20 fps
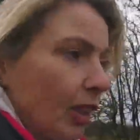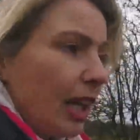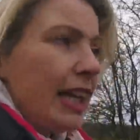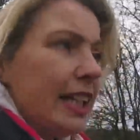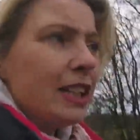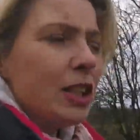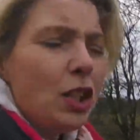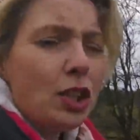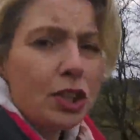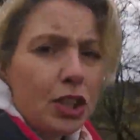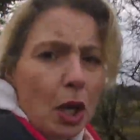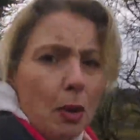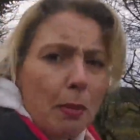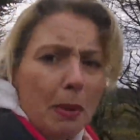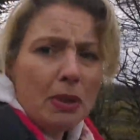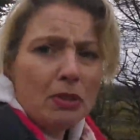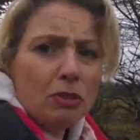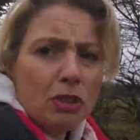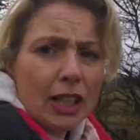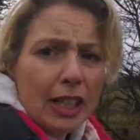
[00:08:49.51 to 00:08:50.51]
It's also
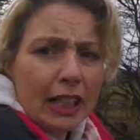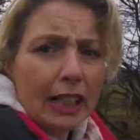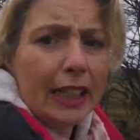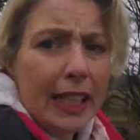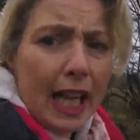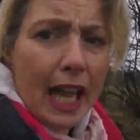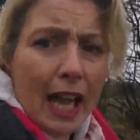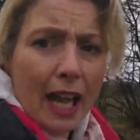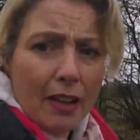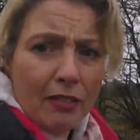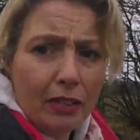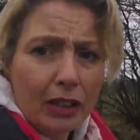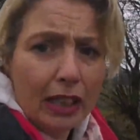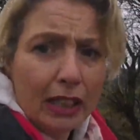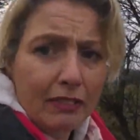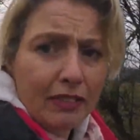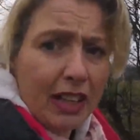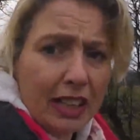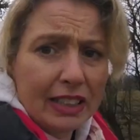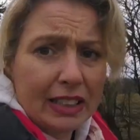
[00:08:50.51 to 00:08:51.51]
been really
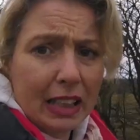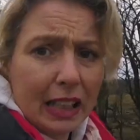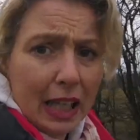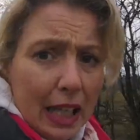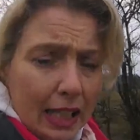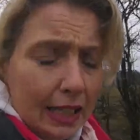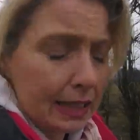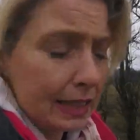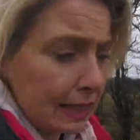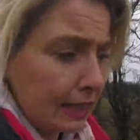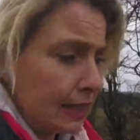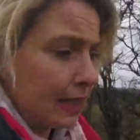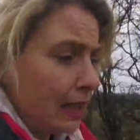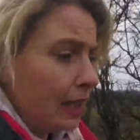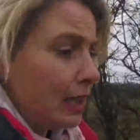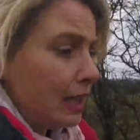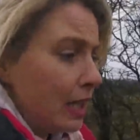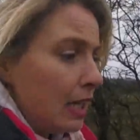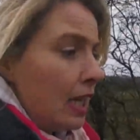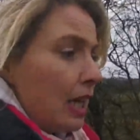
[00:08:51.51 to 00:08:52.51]
heavily vandalised
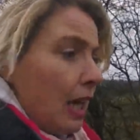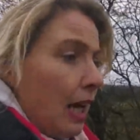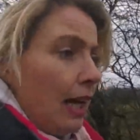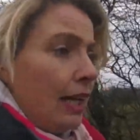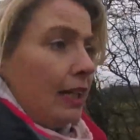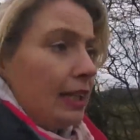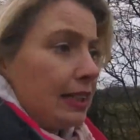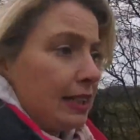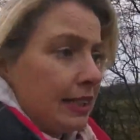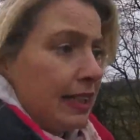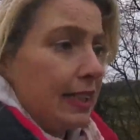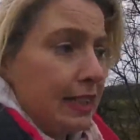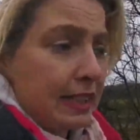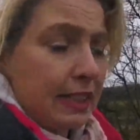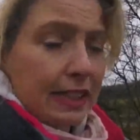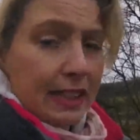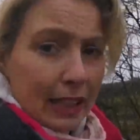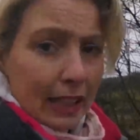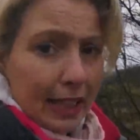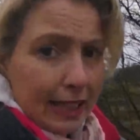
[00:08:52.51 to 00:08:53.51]

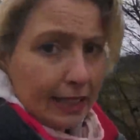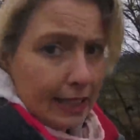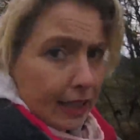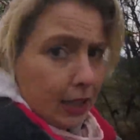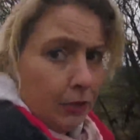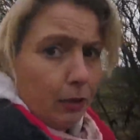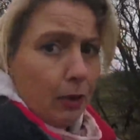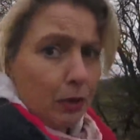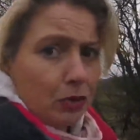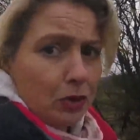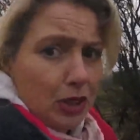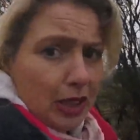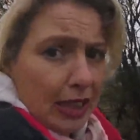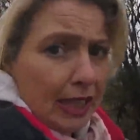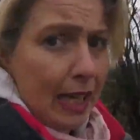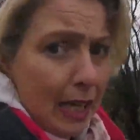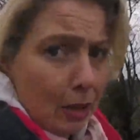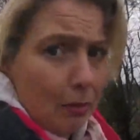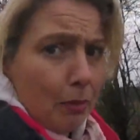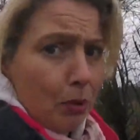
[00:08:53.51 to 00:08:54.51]
since the lady who owns it
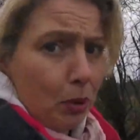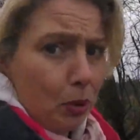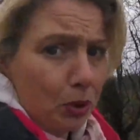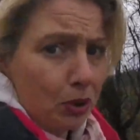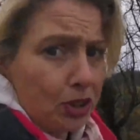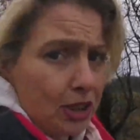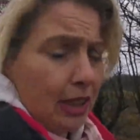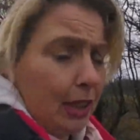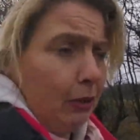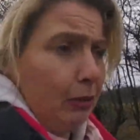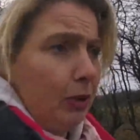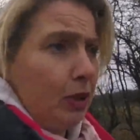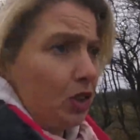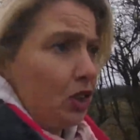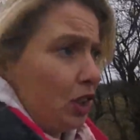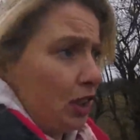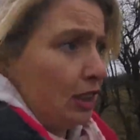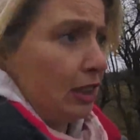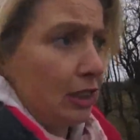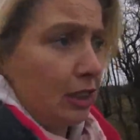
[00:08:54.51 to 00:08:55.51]
now bought it,
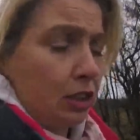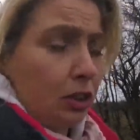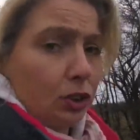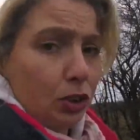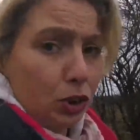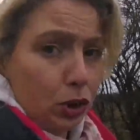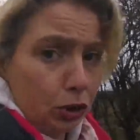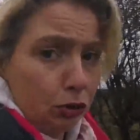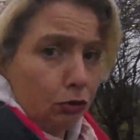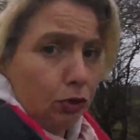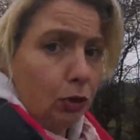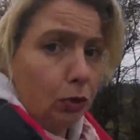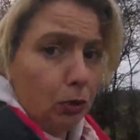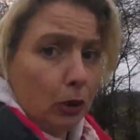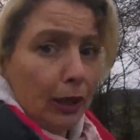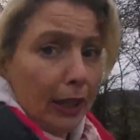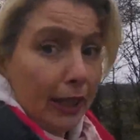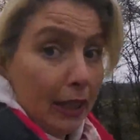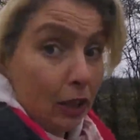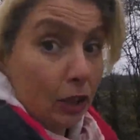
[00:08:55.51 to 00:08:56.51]
which is
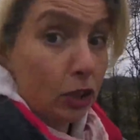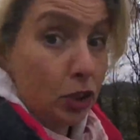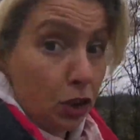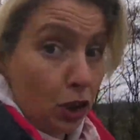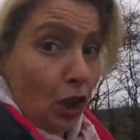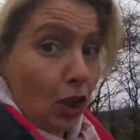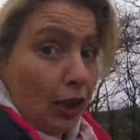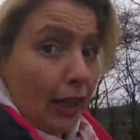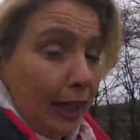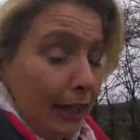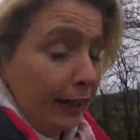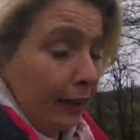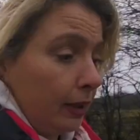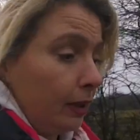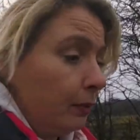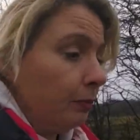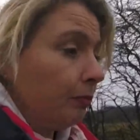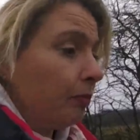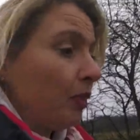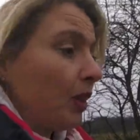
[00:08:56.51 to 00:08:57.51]
truly shocking.
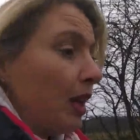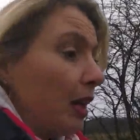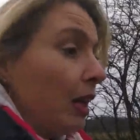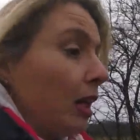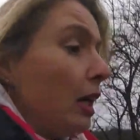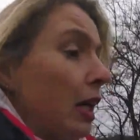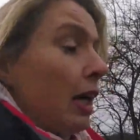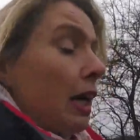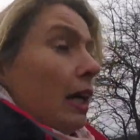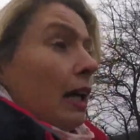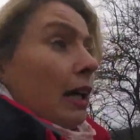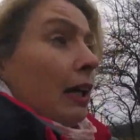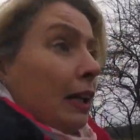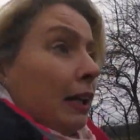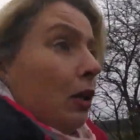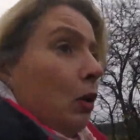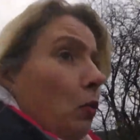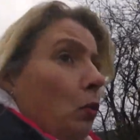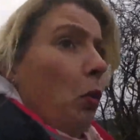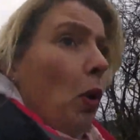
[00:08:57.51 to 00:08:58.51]

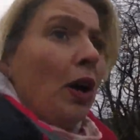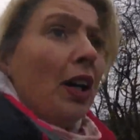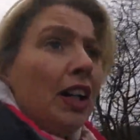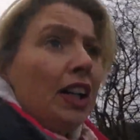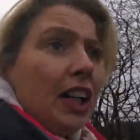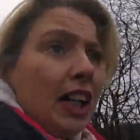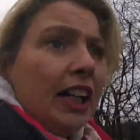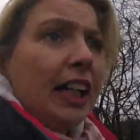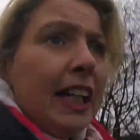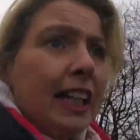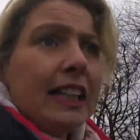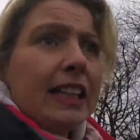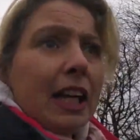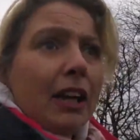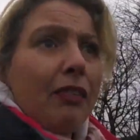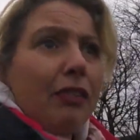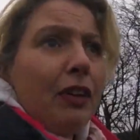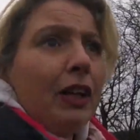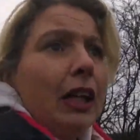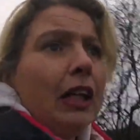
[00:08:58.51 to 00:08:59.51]
One of the things
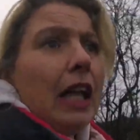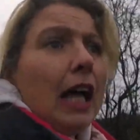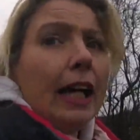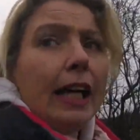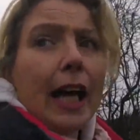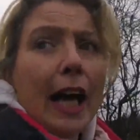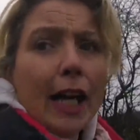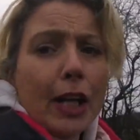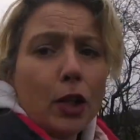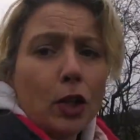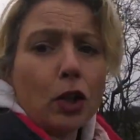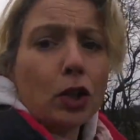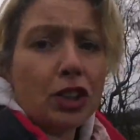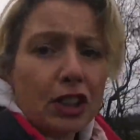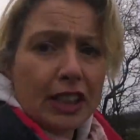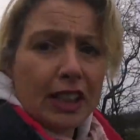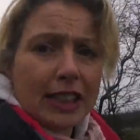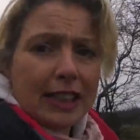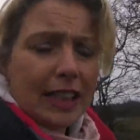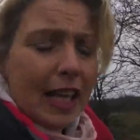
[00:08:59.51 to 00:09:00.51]
I feel like I ought
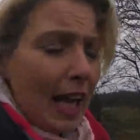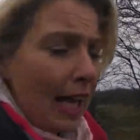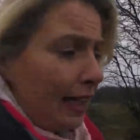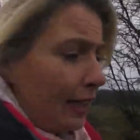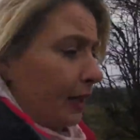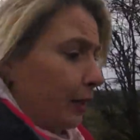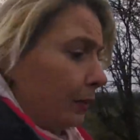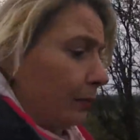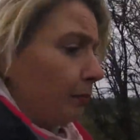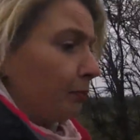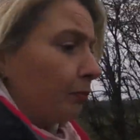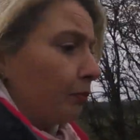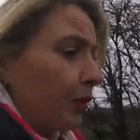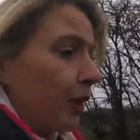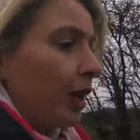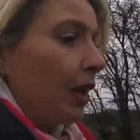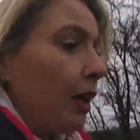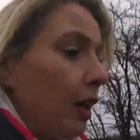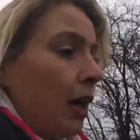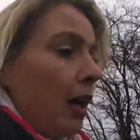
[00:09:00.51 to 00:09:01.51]
to say,
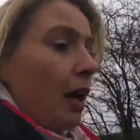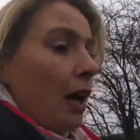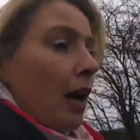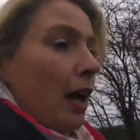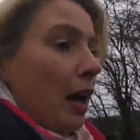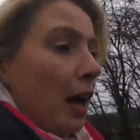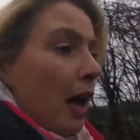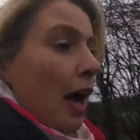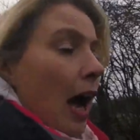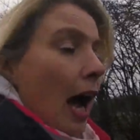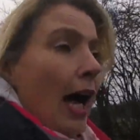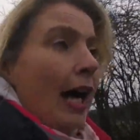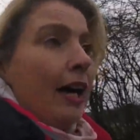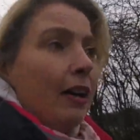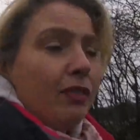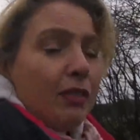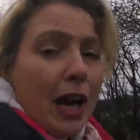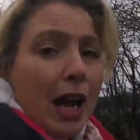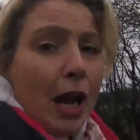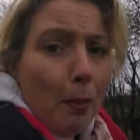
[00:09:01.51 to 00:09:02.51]

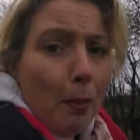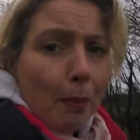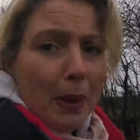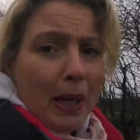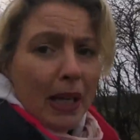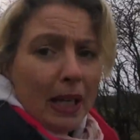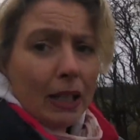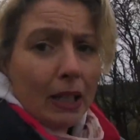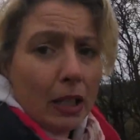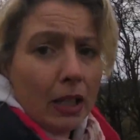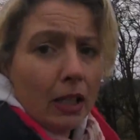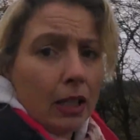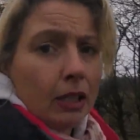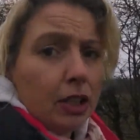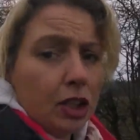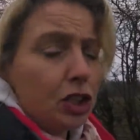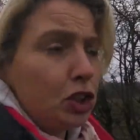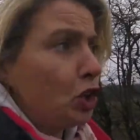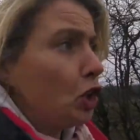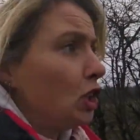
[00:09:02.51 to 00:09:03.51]
I have been
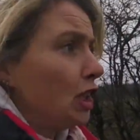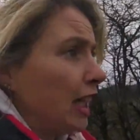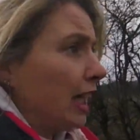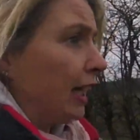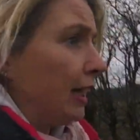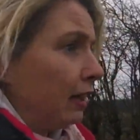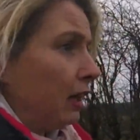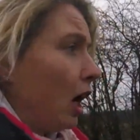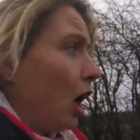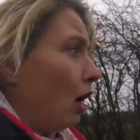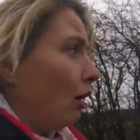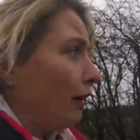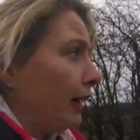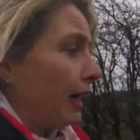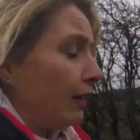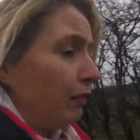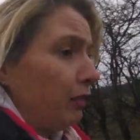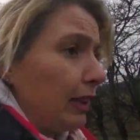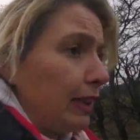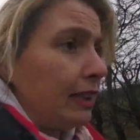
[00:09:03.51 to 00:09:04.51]
studying
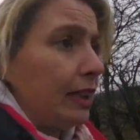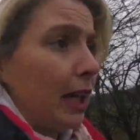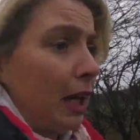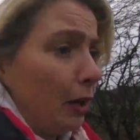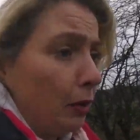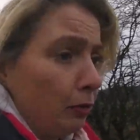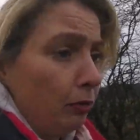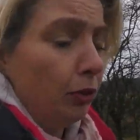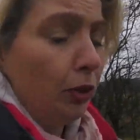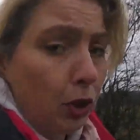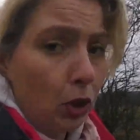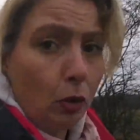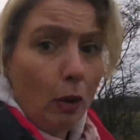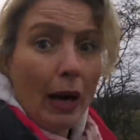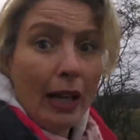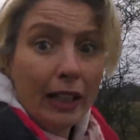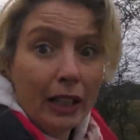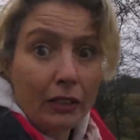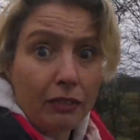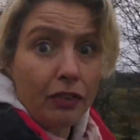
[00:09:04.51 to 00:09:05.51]
RAF Lindholme for
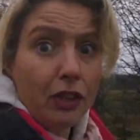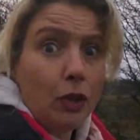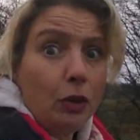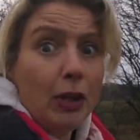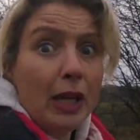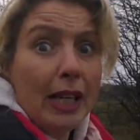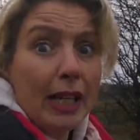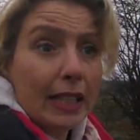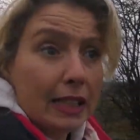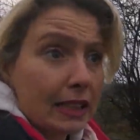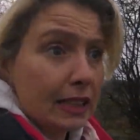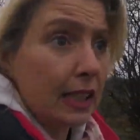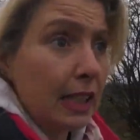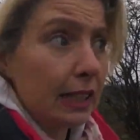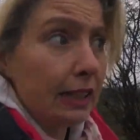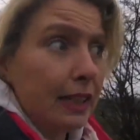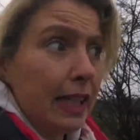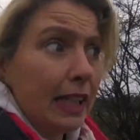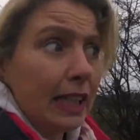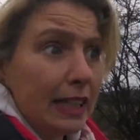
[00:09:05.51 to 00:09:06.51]
quite a few years,
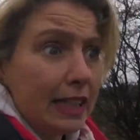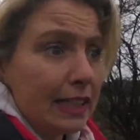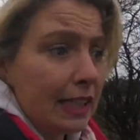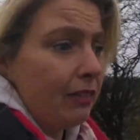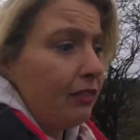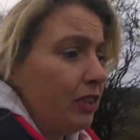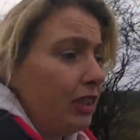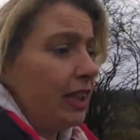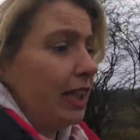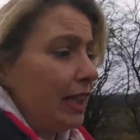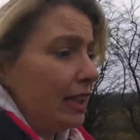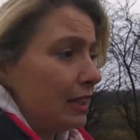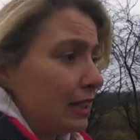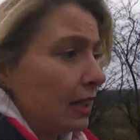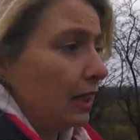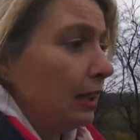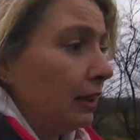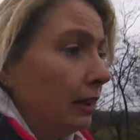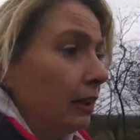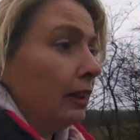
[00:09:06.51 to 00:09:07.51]
nearly 7
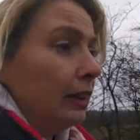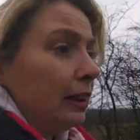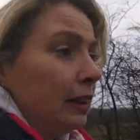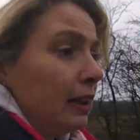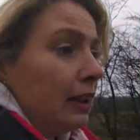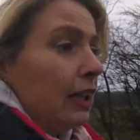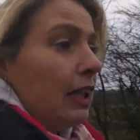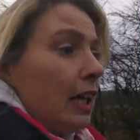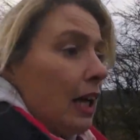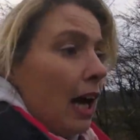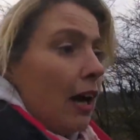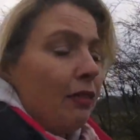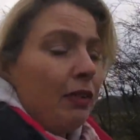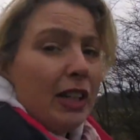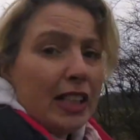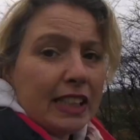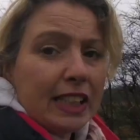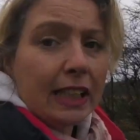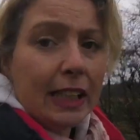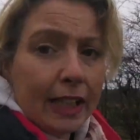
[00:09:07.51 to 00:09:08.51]
years. I've
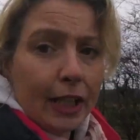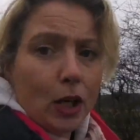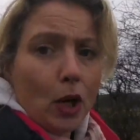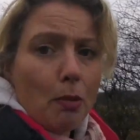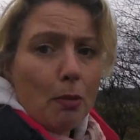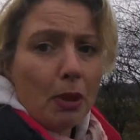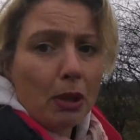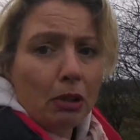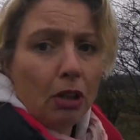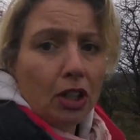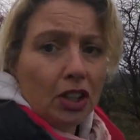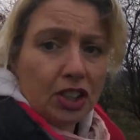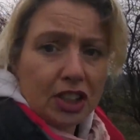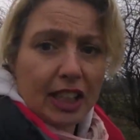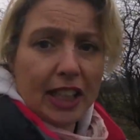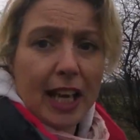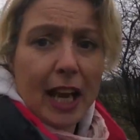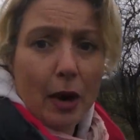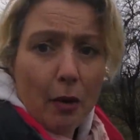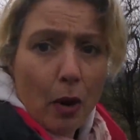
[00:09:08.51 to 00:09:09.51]
recently come across
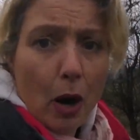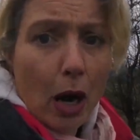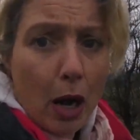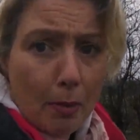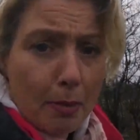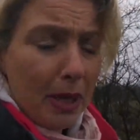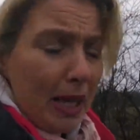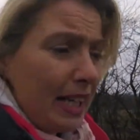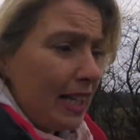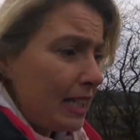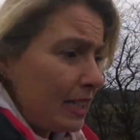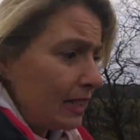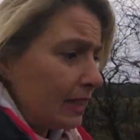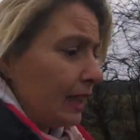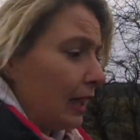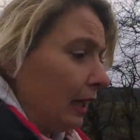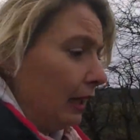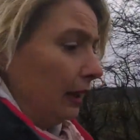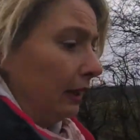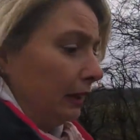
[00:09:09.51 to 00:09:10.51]
the ORBs,
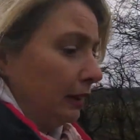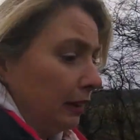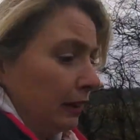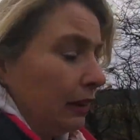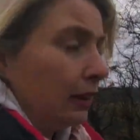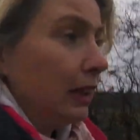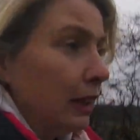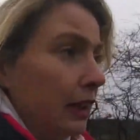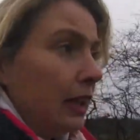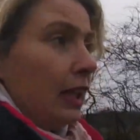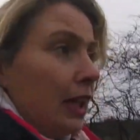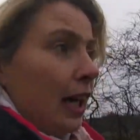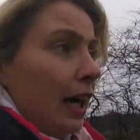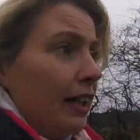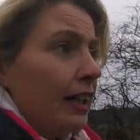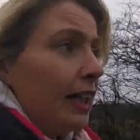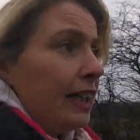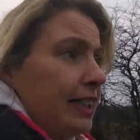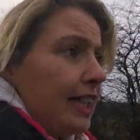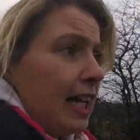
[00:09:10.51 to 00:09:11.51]

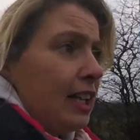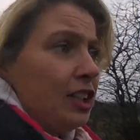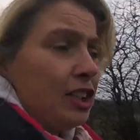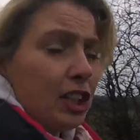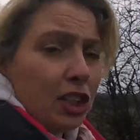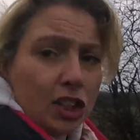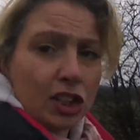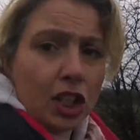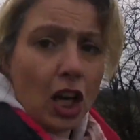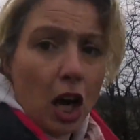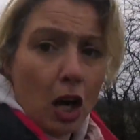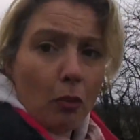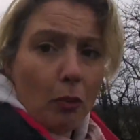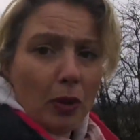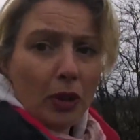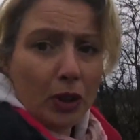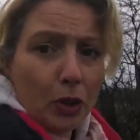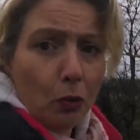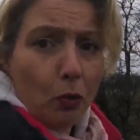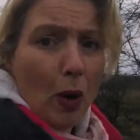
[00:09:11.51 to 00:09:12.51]
and they tend to start
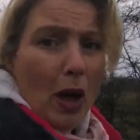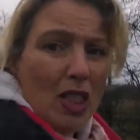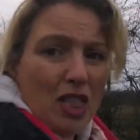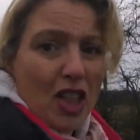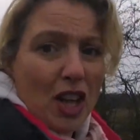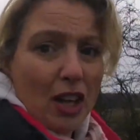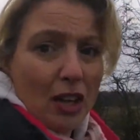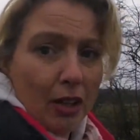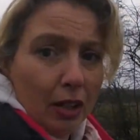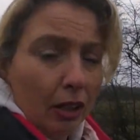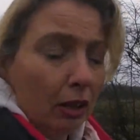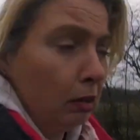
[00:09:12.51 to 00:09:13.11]
with the weather.